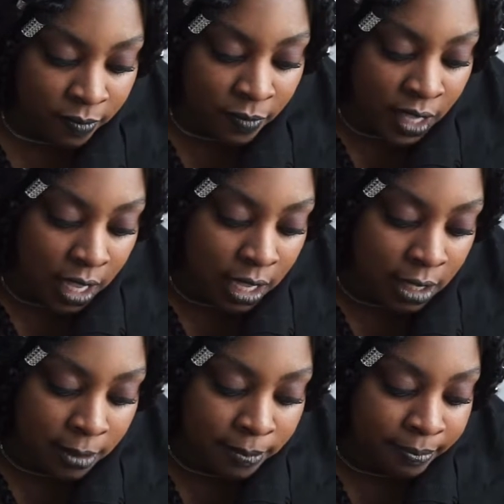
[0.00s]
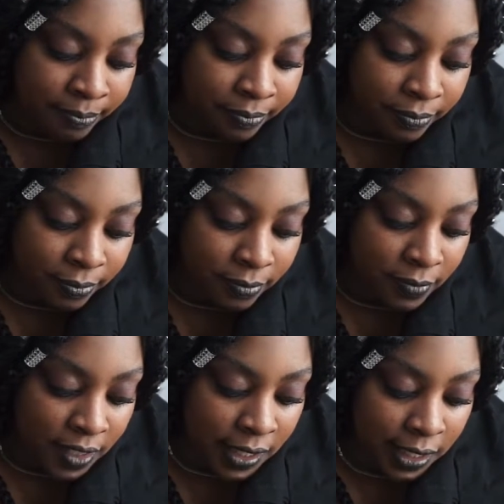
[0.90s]
The
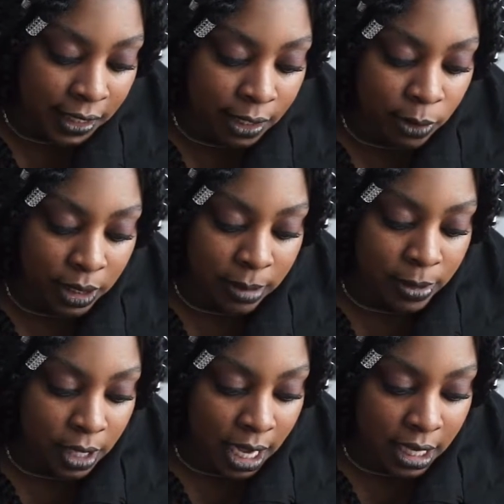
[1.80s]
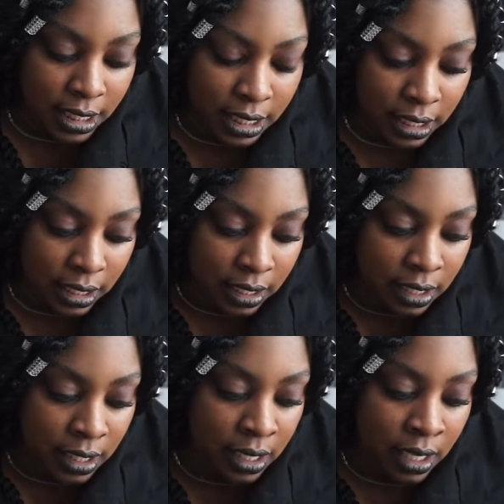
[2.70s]
liquid lips are $18.
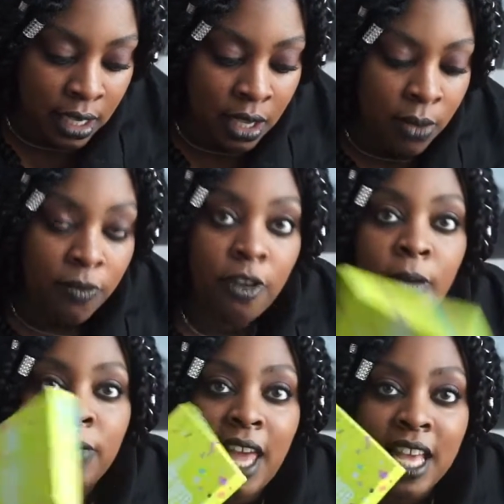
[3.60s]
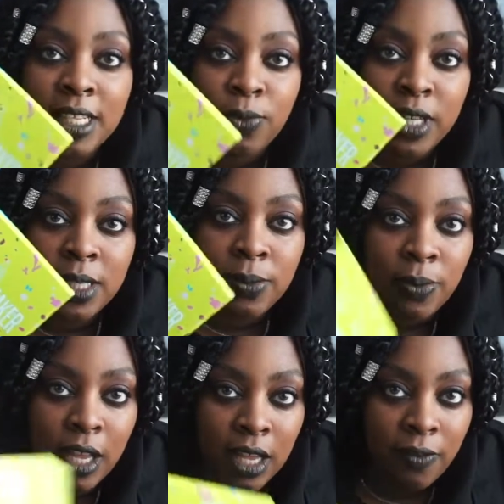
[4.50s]
From last week's
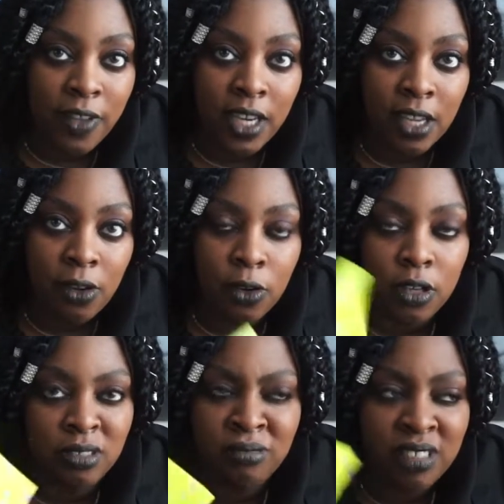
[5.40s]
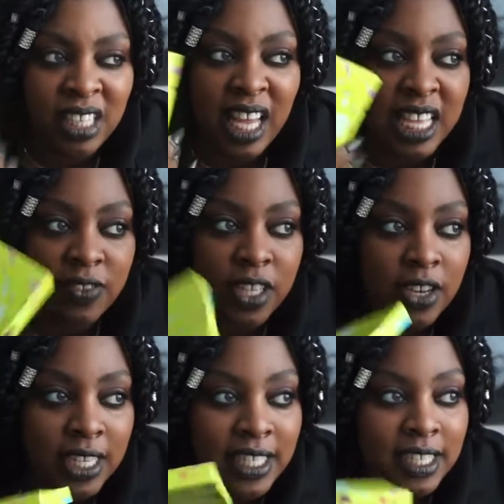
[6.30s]
video, or the last video
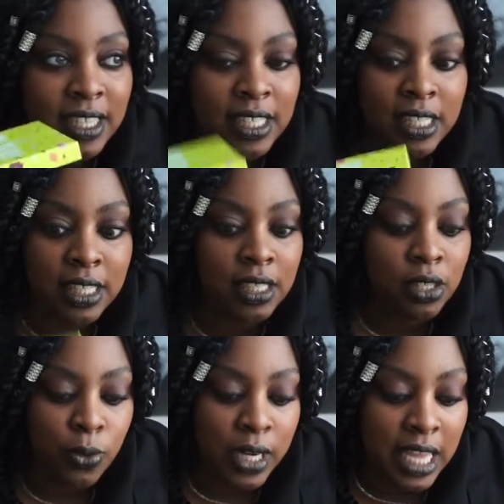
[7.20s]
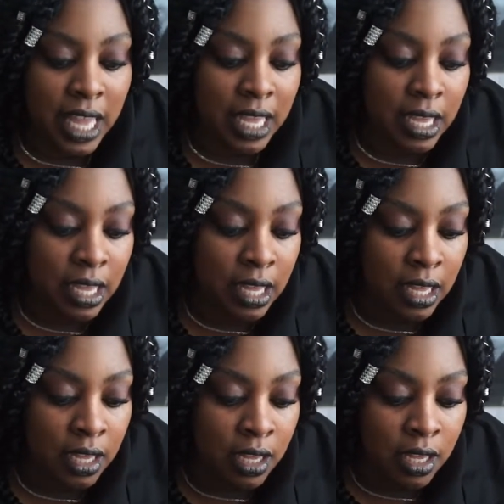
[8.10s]
I did, this is $28.
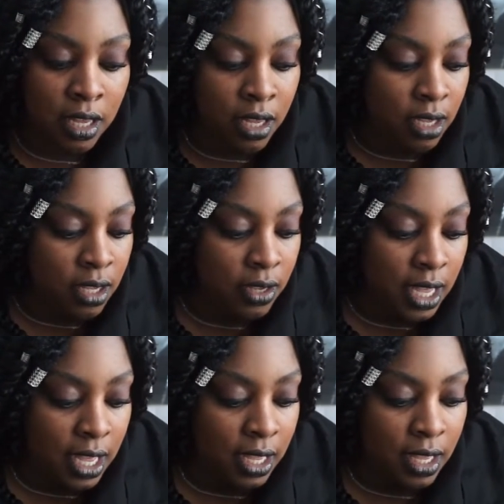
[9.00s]
Okay.